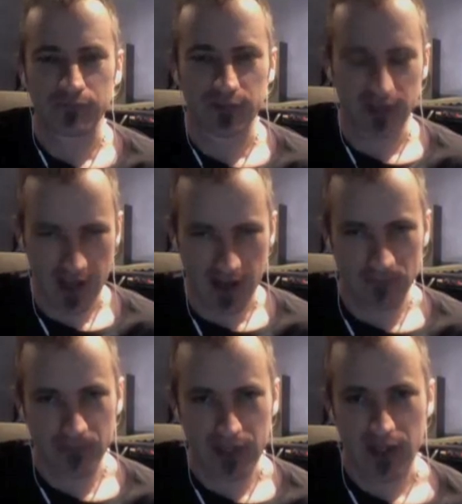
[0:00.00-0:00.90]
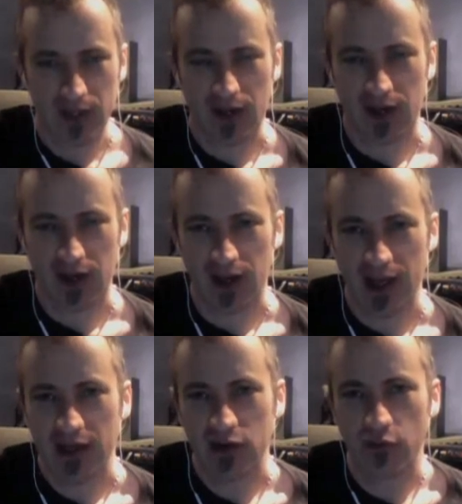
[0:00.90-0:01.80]
Yeah.
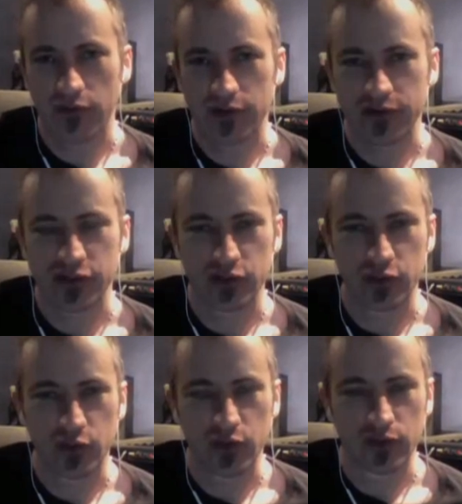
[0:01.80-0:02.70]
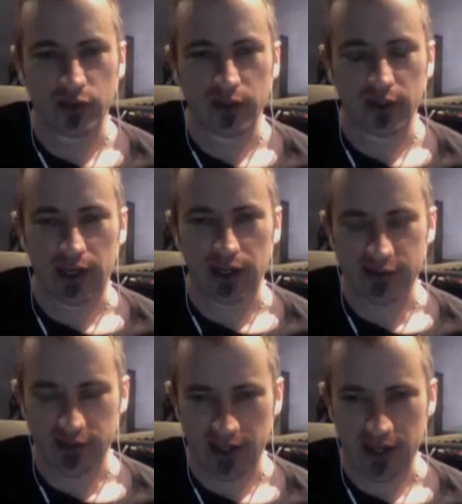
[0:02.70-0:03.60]
Head over to, it's
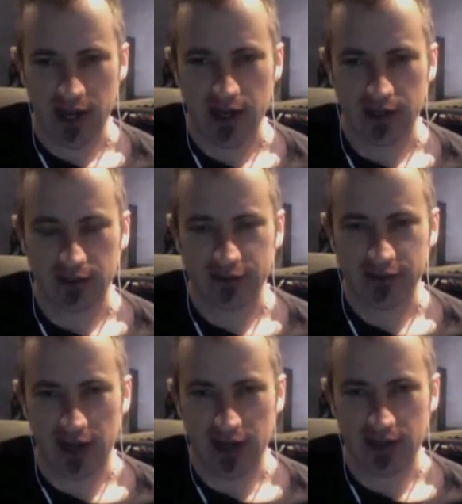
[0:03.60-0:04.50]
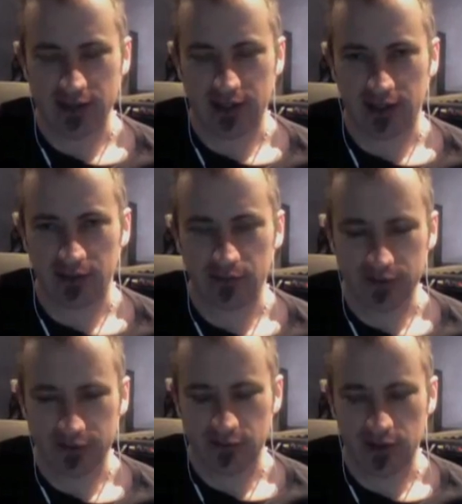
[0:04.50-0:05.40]
a Canadian site.
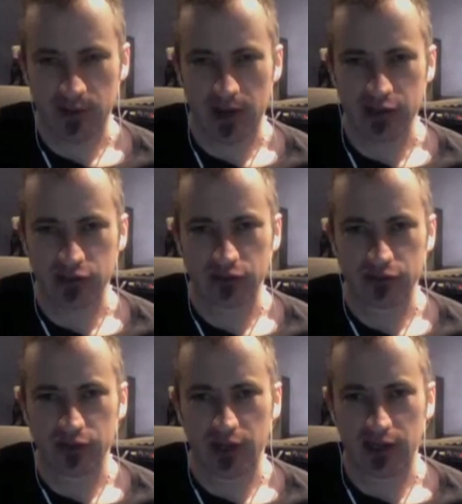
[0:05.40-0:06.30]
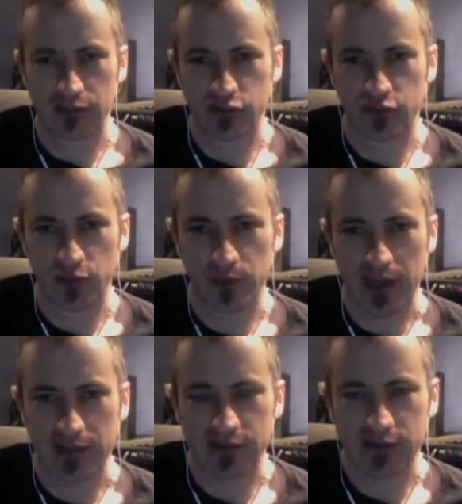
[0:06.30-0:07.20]
This friend of mine, Drew
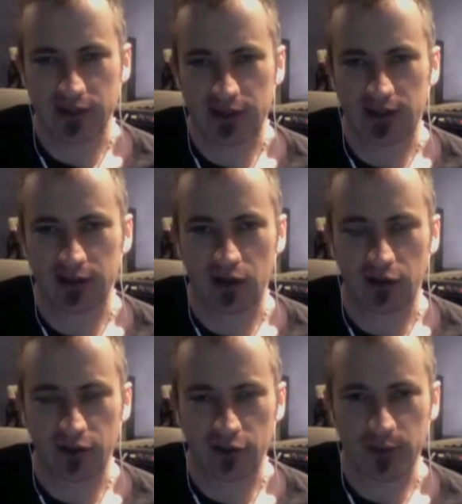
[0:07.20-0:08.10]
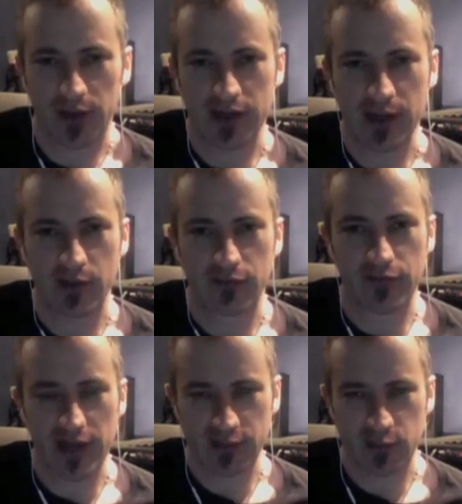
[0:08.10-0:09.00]
Betts, goes by the name of
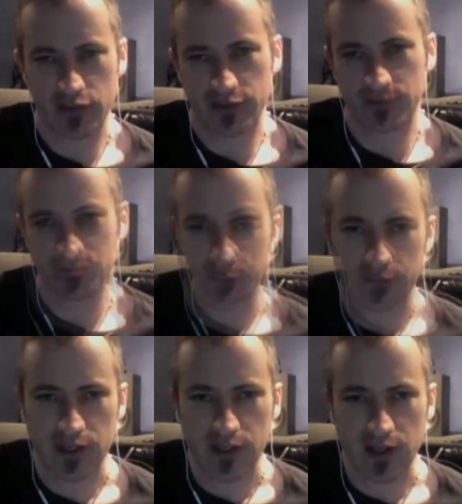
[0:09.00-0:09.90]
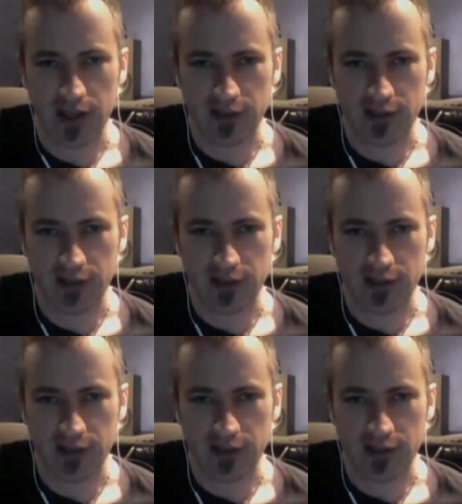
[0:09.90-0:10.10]
Vespers, VESPERS.ca